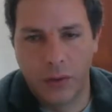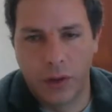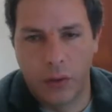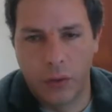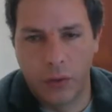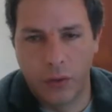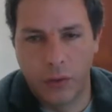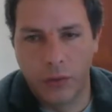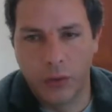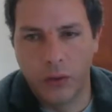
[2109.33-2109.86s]

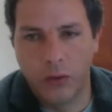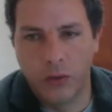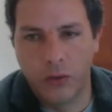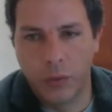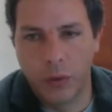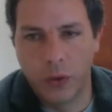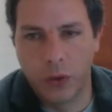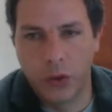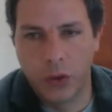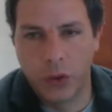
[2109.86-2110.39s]

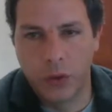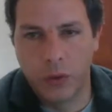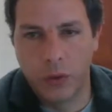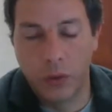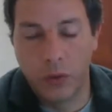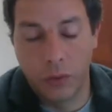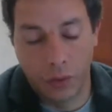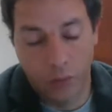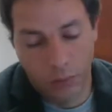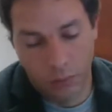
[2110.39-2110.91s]
distributions,
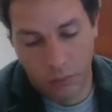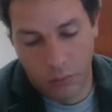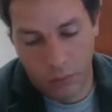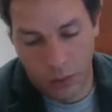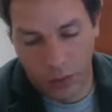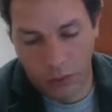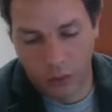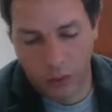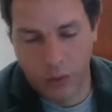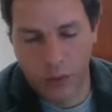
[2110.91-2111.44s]
that's what
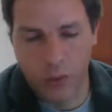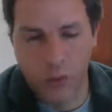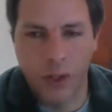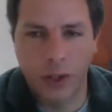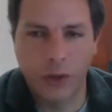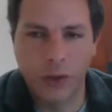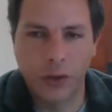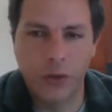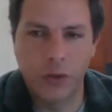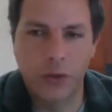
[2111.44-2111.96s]
we are going to do
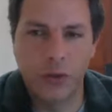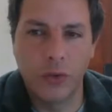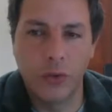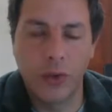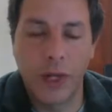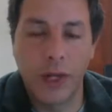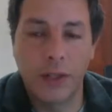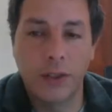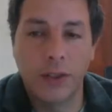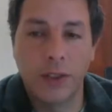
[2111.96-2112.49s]
that.
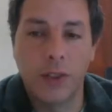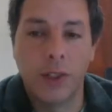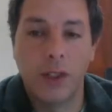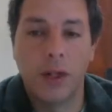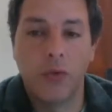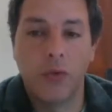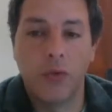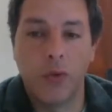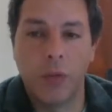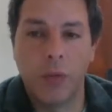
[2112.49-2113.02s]

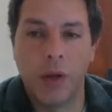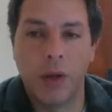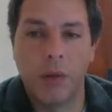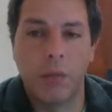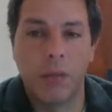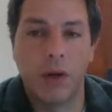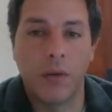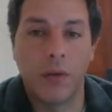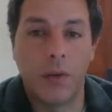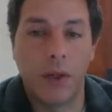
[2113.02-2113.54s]
Remember,
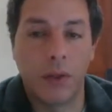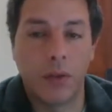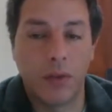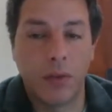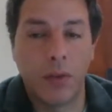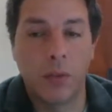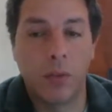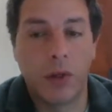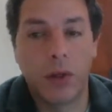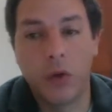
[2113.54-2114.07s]
that's the
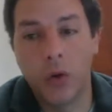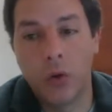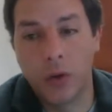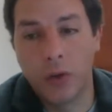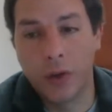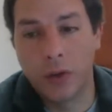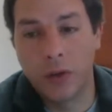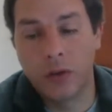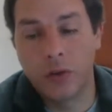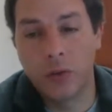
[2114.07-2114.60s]
Bernoulli
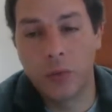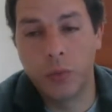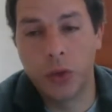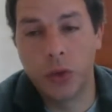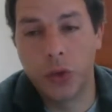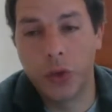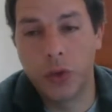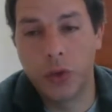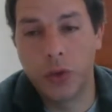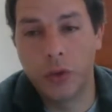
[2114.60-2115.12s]
distribution in
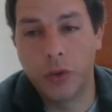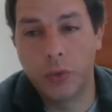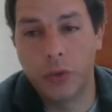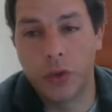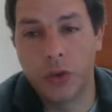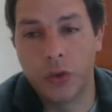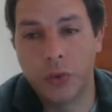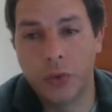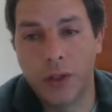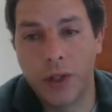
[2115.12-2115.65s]
which we are
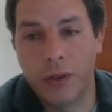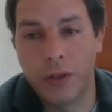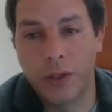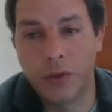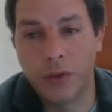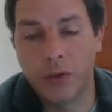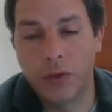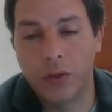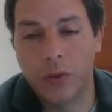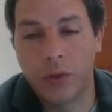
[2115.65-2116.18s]
interested in the
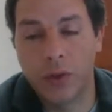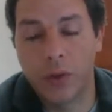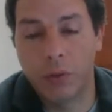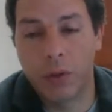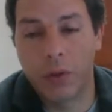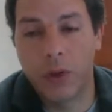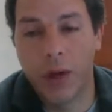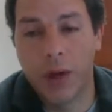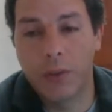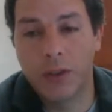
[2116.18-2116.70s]

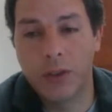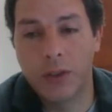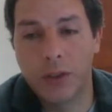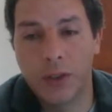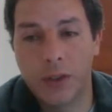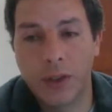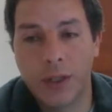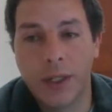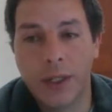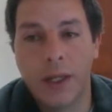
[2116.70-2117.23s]
parameter,
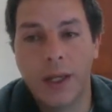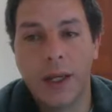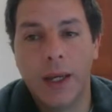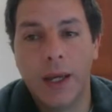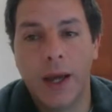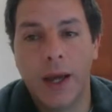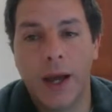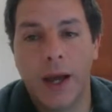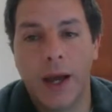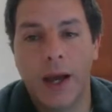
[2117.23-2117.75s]

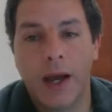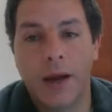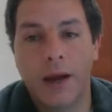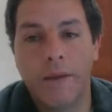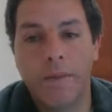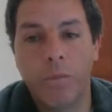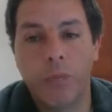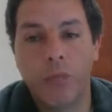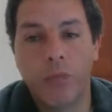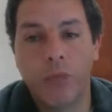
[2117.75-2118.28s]
and
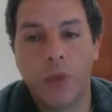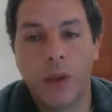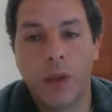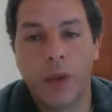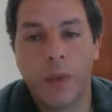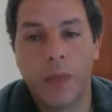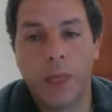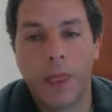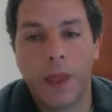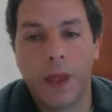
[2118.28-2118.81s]

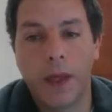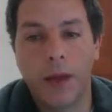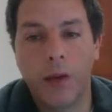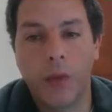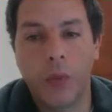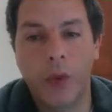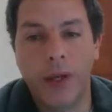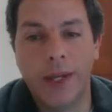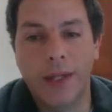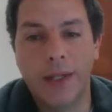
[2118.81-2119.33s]

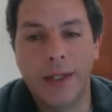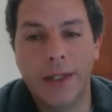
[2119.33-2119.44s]
we